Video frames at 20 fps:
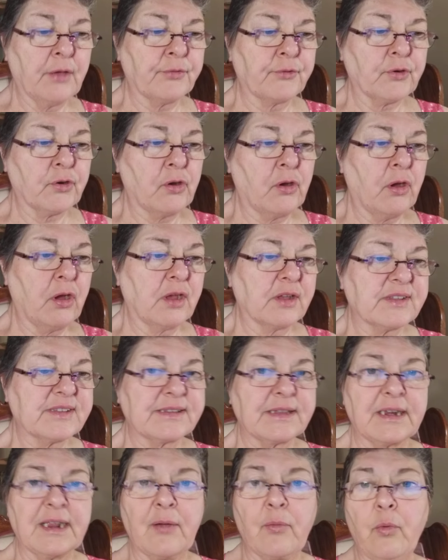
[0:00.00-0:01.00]
costs,
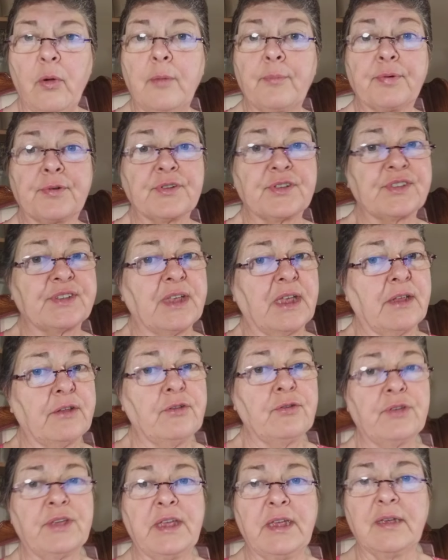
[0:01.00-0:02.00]
and at 1%
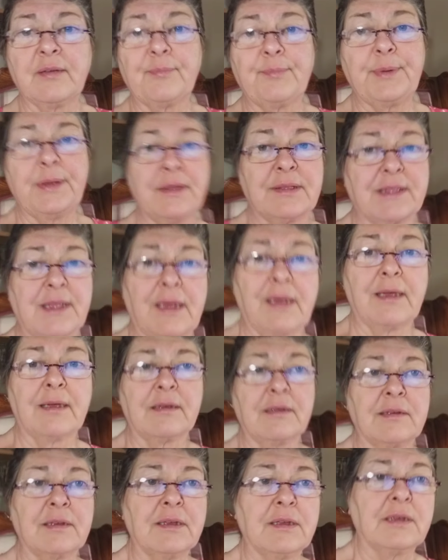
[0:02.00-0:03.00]
you can't beat that.
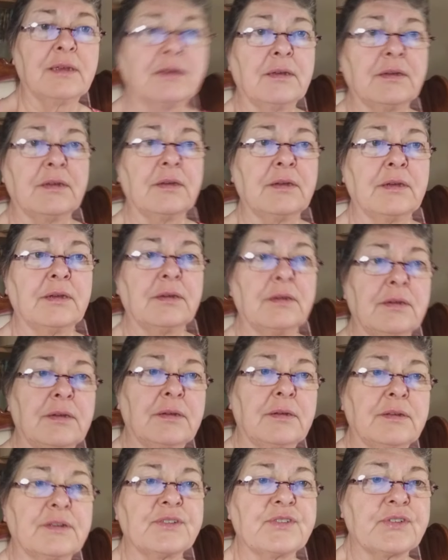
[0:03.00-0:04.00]

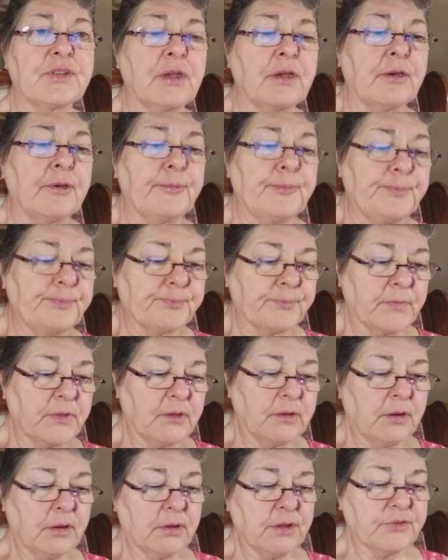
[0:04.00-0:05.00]
So
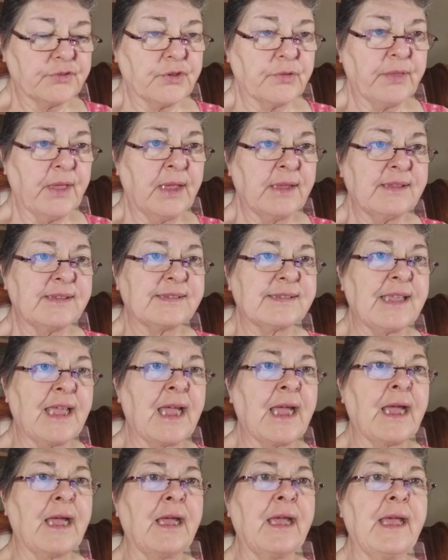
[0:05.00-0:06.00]
that's
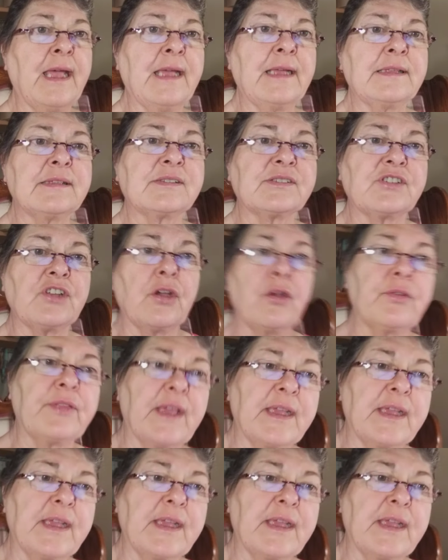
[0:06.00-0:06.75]
that. And so